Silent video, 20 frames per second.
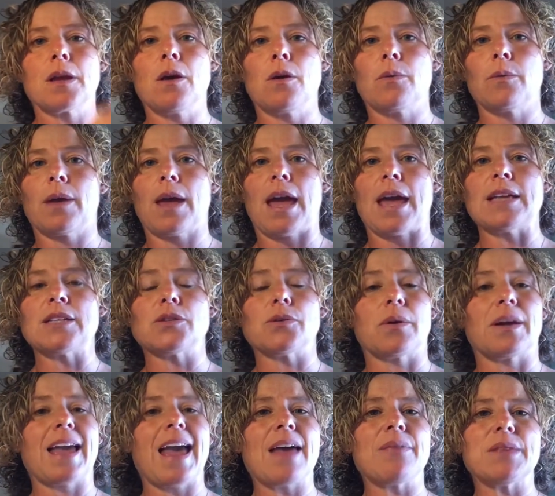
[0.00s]
Okay, so
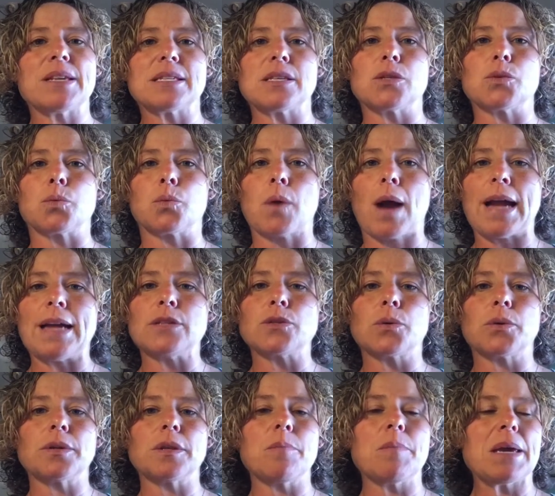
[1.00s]
again, this is right
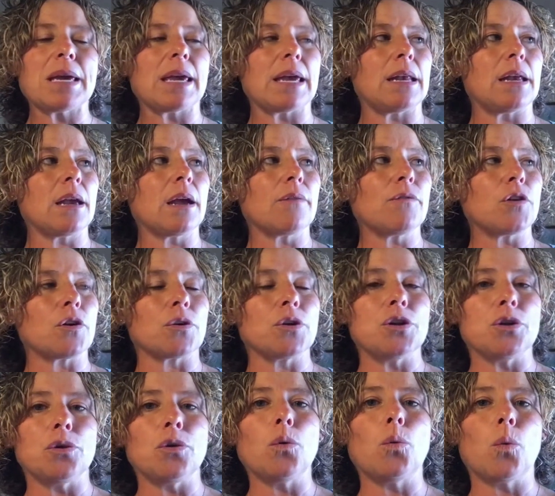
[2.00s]
toward the beginning of your
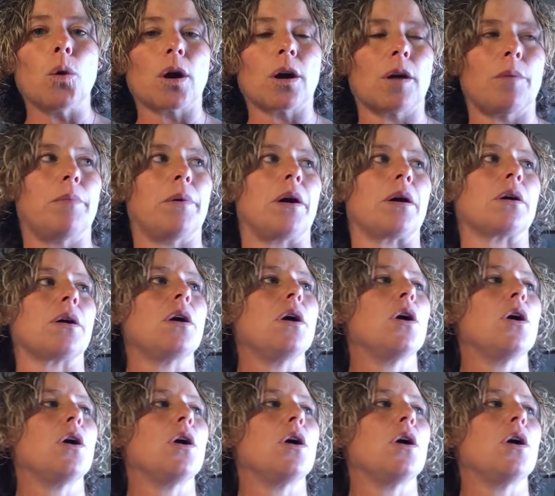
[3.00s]
new workbook.